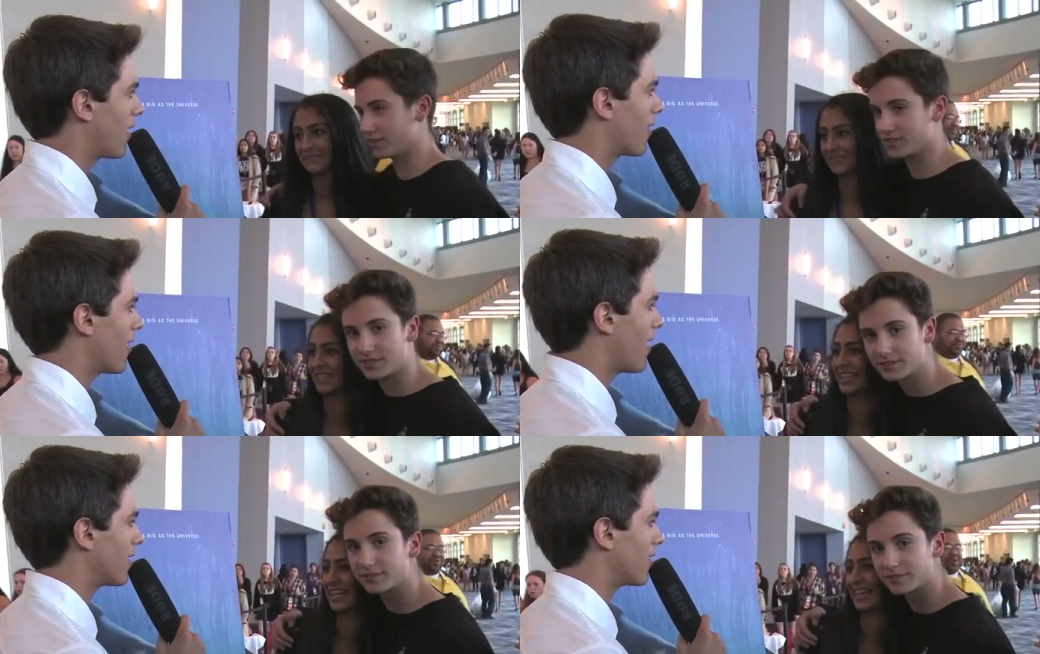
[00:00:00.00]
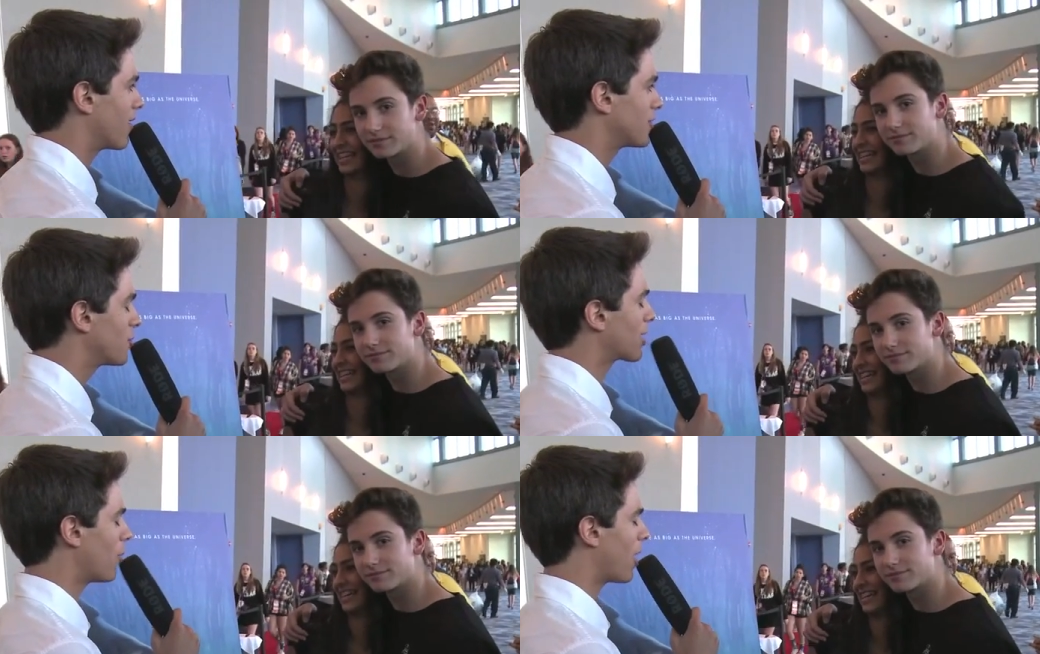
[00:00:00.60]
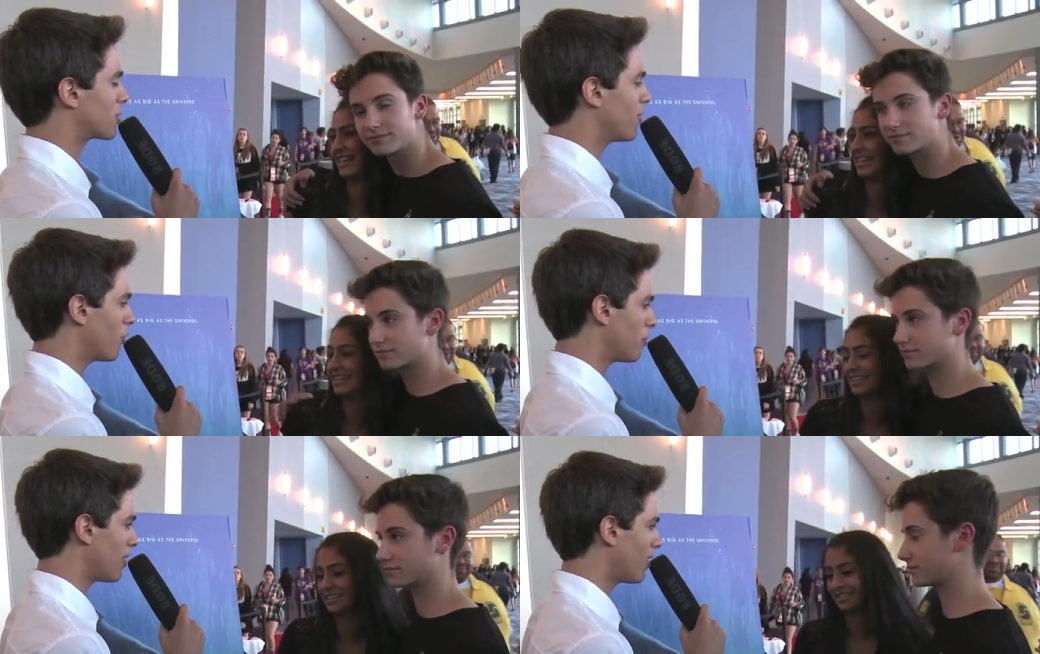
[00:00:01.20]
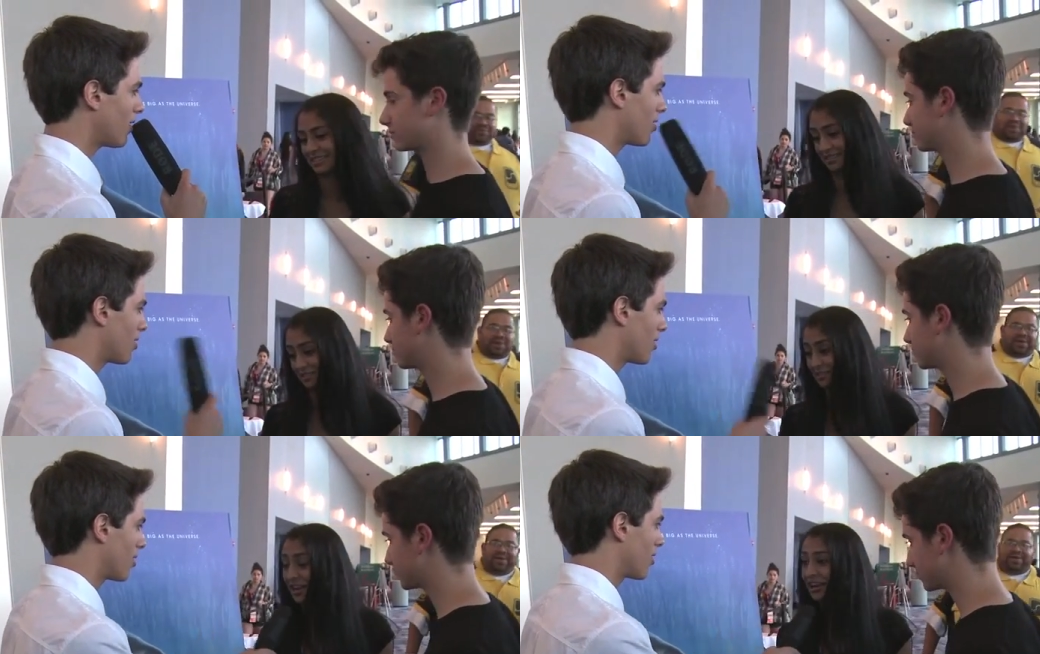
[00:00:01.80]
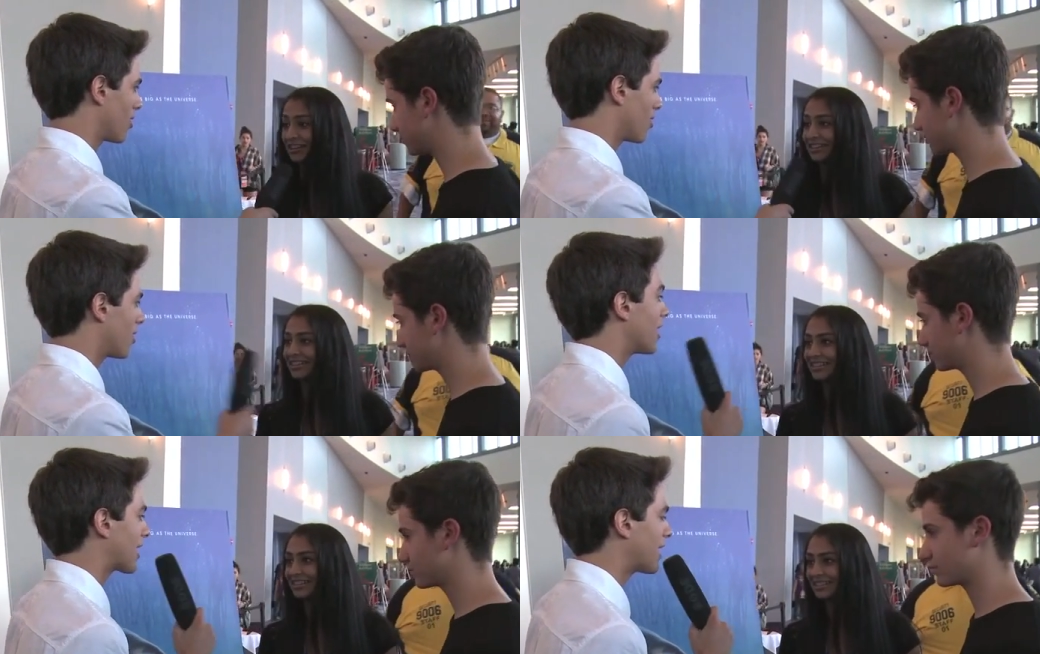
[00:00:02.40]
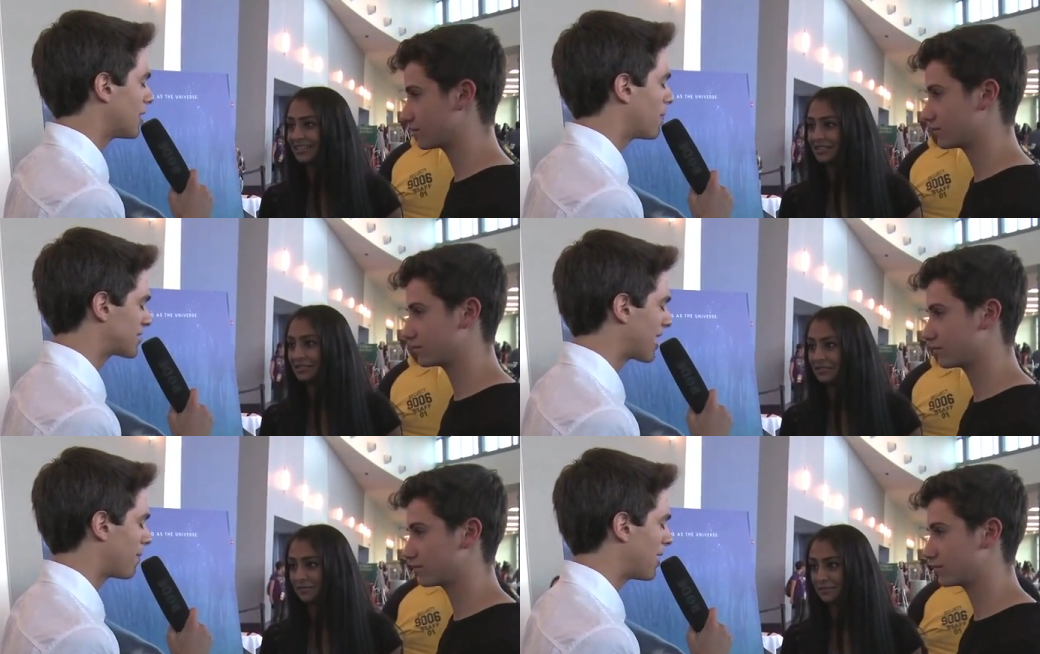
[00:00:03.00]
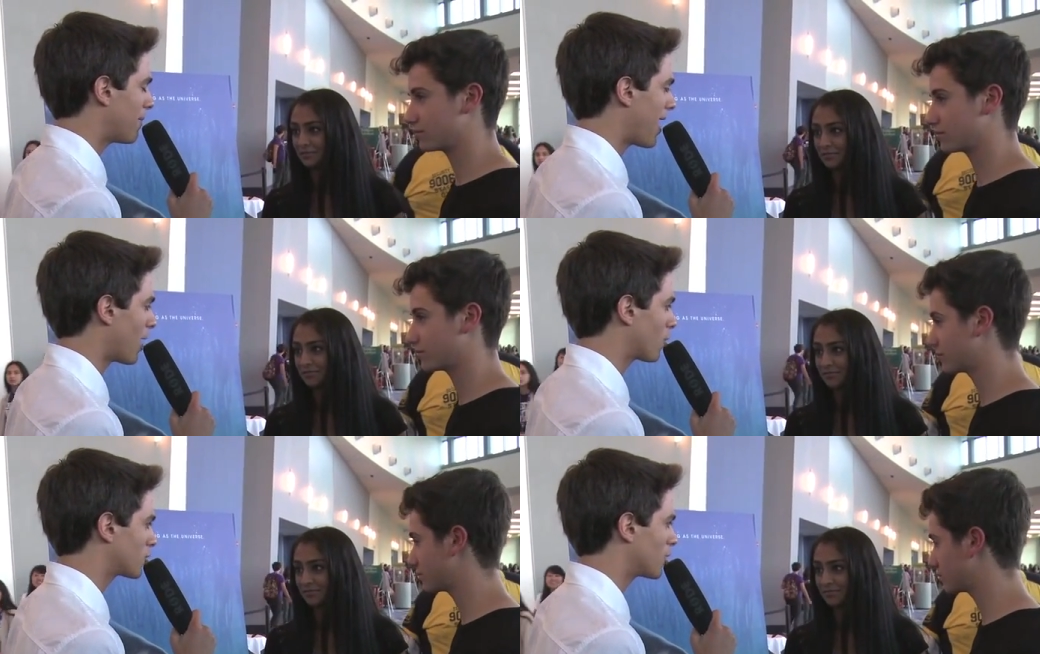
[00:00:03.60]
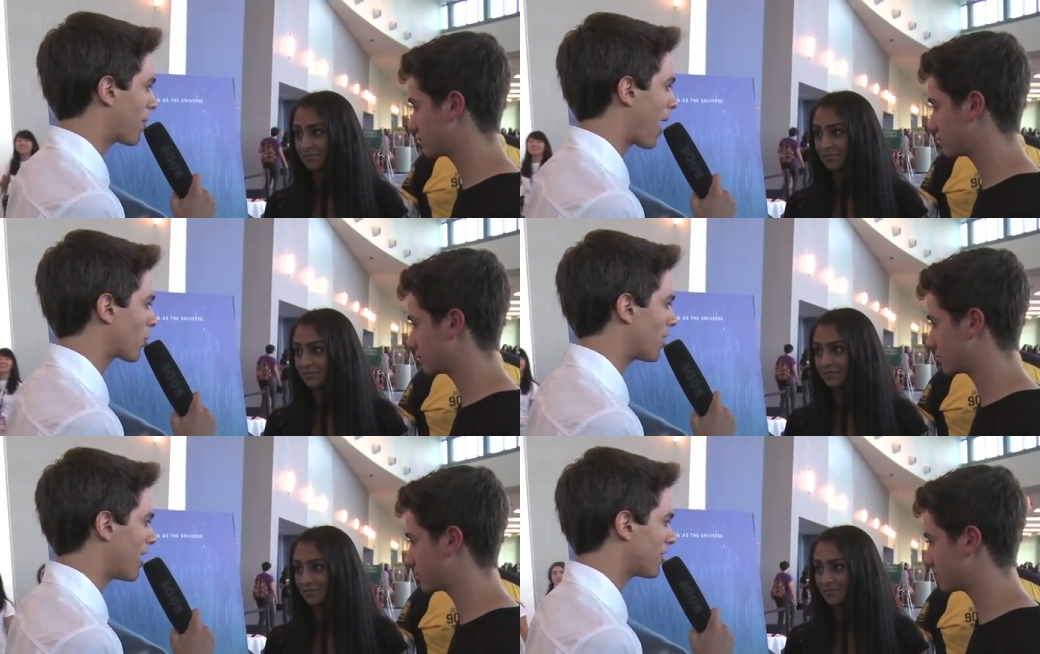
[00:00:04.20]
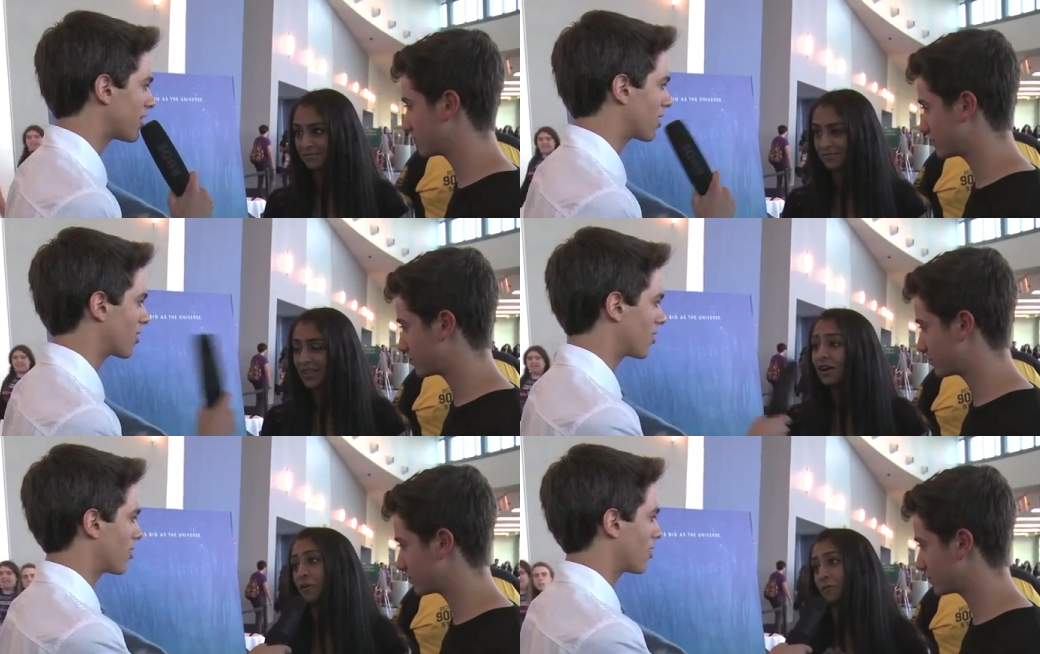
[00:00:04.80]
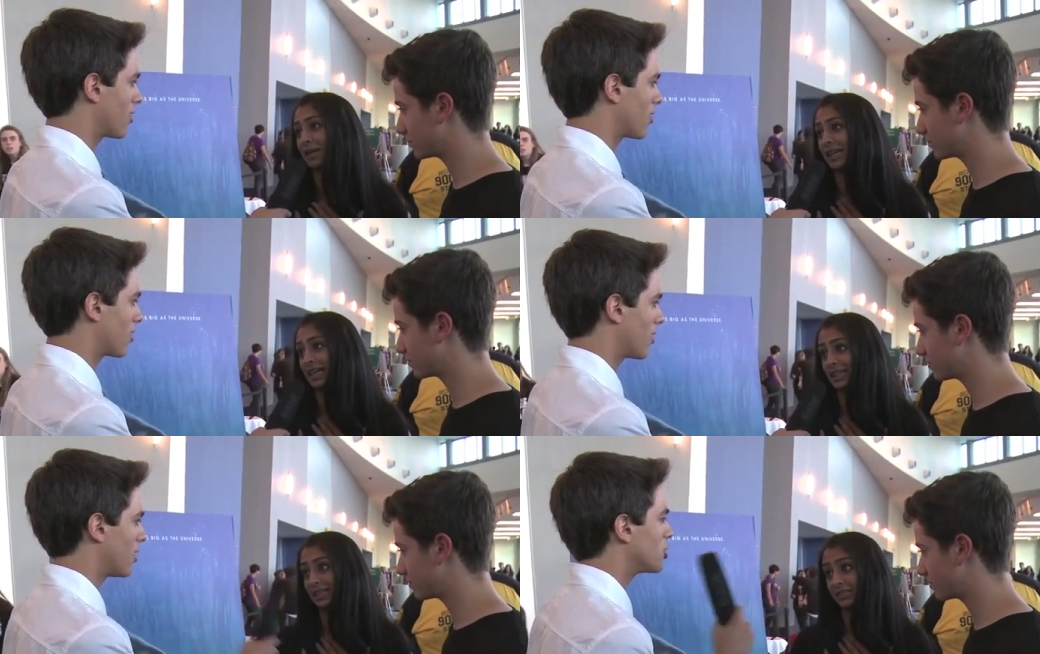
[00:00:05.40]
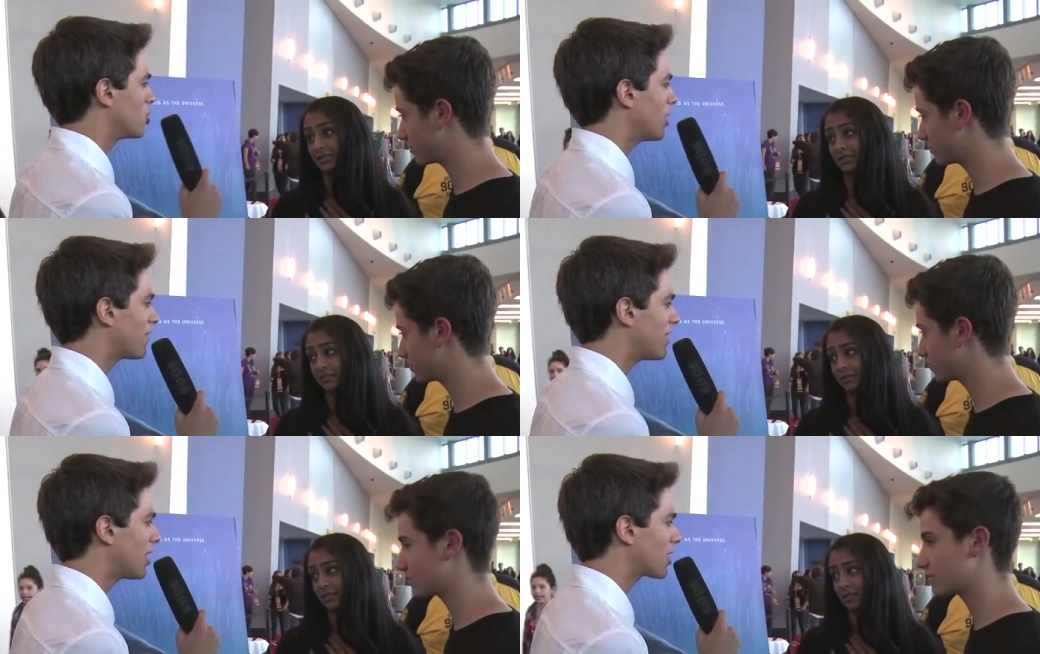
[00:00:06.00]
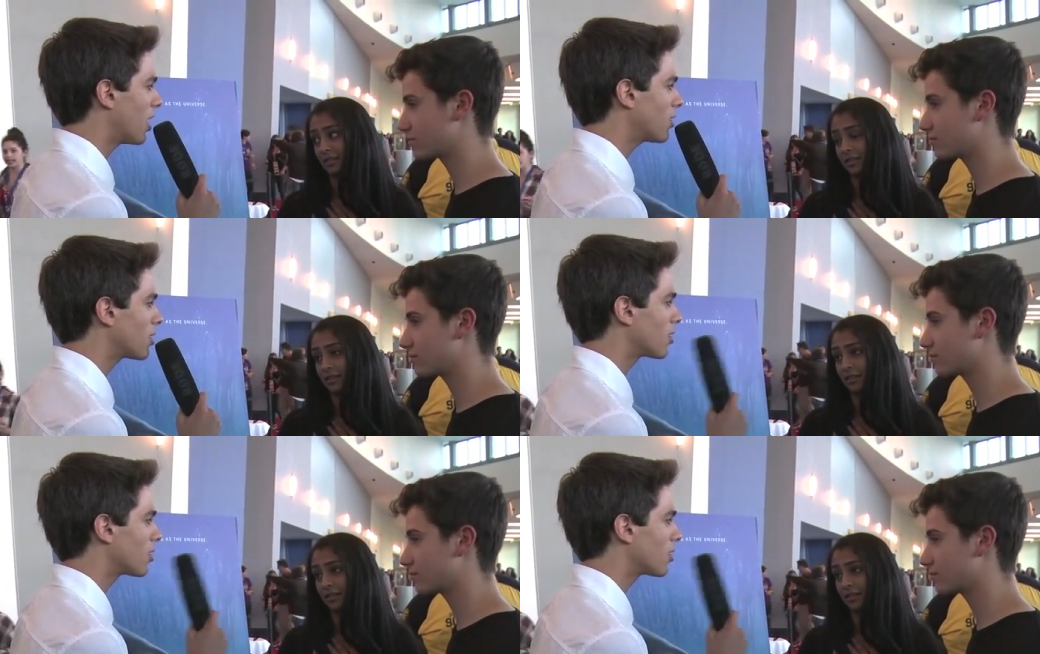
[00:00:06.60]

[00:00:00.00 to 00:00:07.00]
Speaker 1: All right. Do you want to come watch the movie with me? Sure. Like in the same beanbag, we'll share popcorn and everything. Oh my god. Do you like vanilla coke?